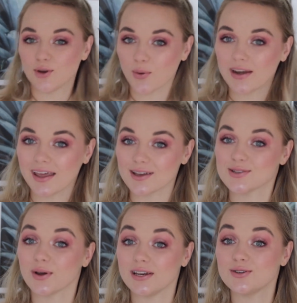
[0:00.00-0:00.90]
no idea,
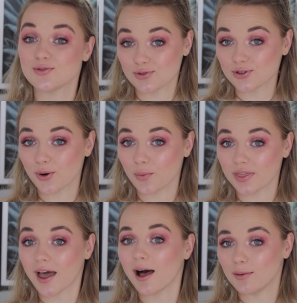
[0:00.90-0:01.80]
so I need to return with
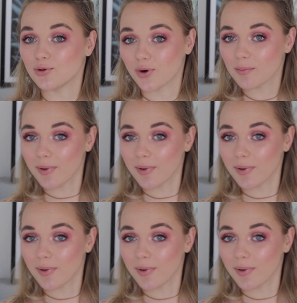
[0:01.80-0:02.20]
that. I'll be right